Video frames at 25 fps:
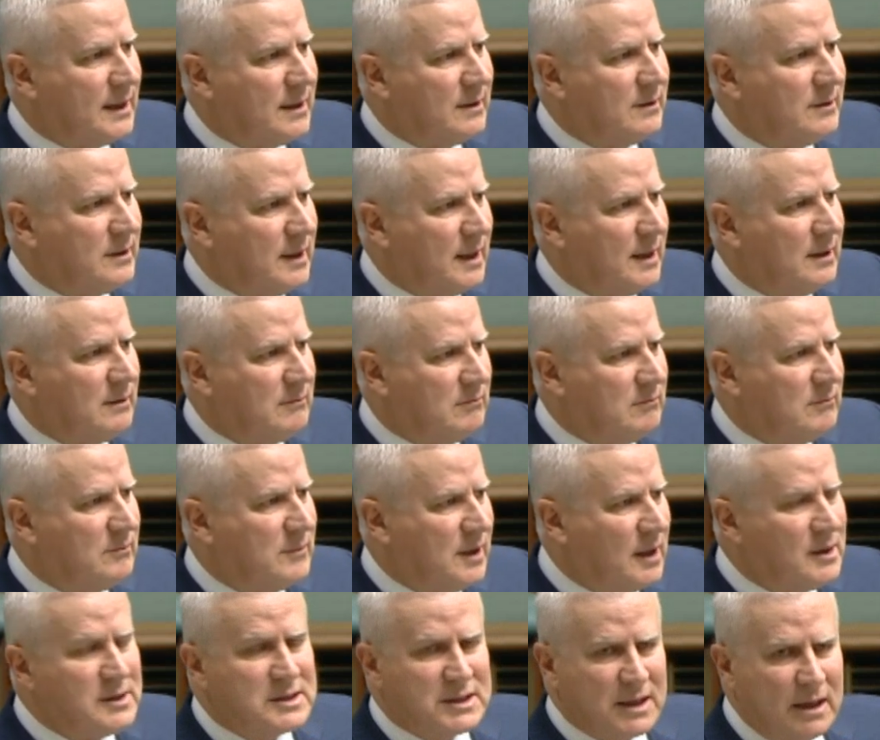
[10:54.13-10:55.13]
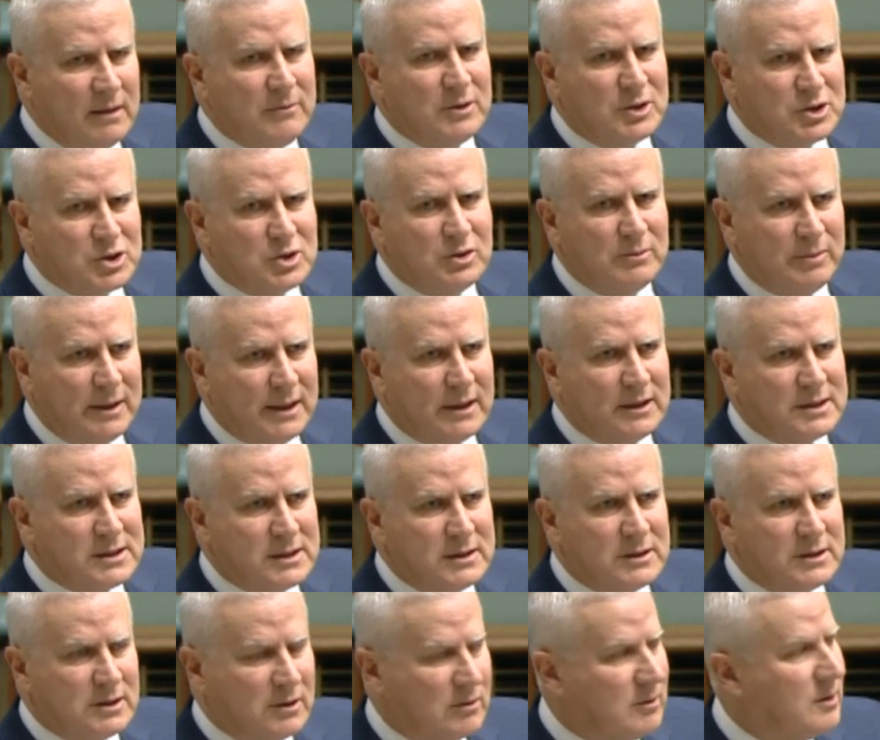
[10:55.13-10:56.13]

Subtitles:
then those chemists should be listened to.